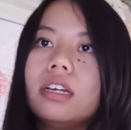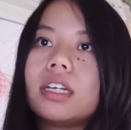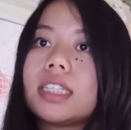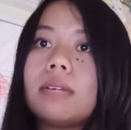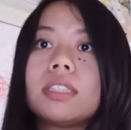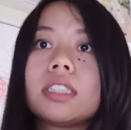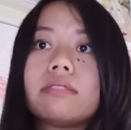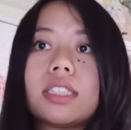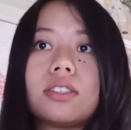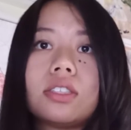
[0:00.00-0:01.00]
attempted to
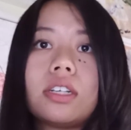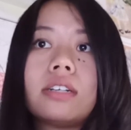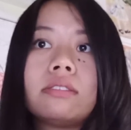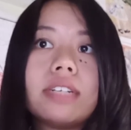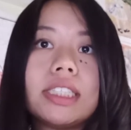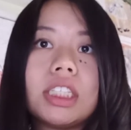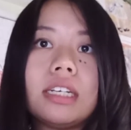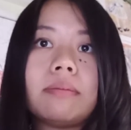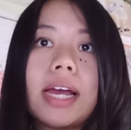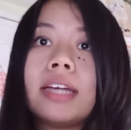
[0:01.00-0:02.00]
restore the old
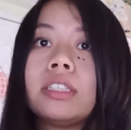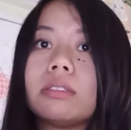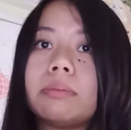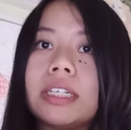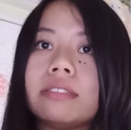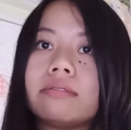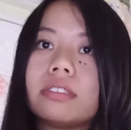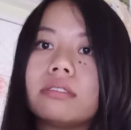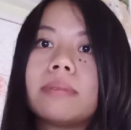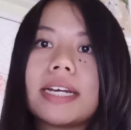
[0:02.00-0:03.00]
regime and European
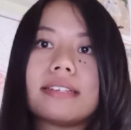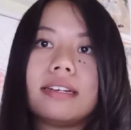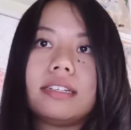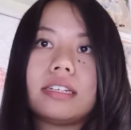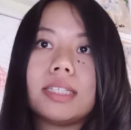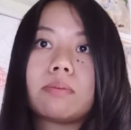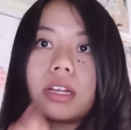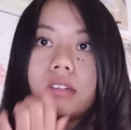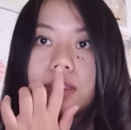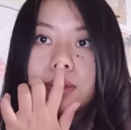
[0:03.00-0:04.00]
rule by sending his
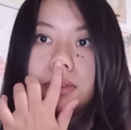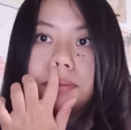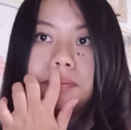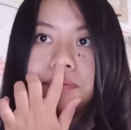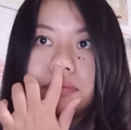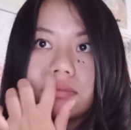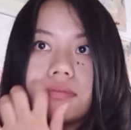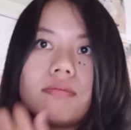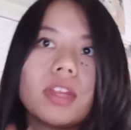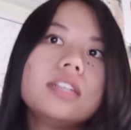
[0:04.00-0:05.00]
brother-in-law,
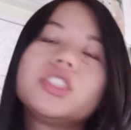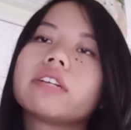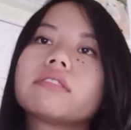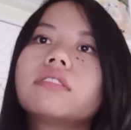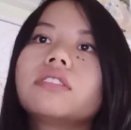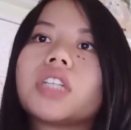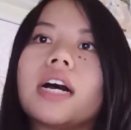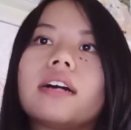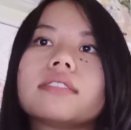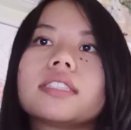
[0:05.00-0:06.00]
General
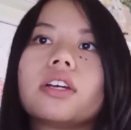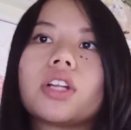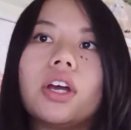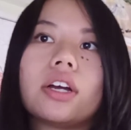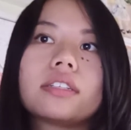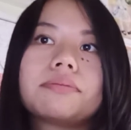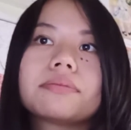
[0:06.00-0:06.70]
Charles Leclerc.